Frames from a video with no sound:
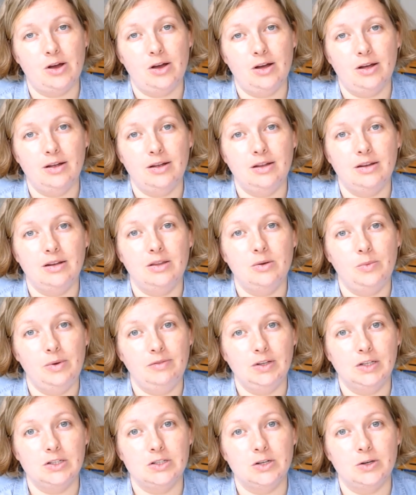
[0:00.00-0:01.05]
on
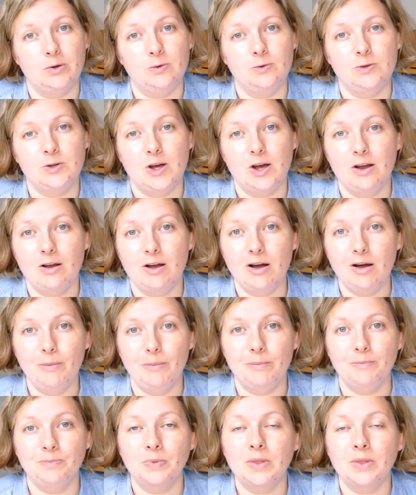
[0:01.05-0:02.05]
theweavingshow.com.